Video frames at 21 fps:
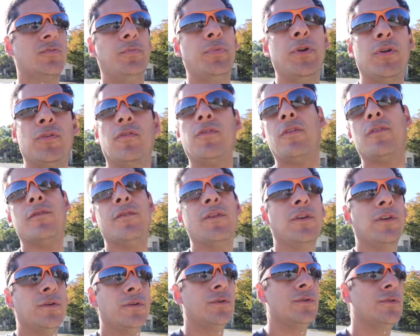beautiful
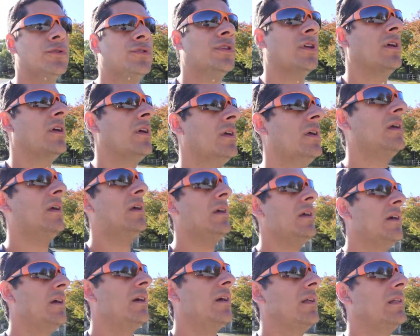views,
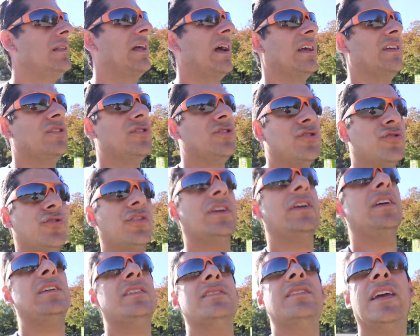nice
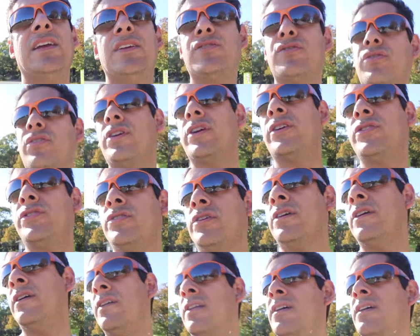trees, nature-ish,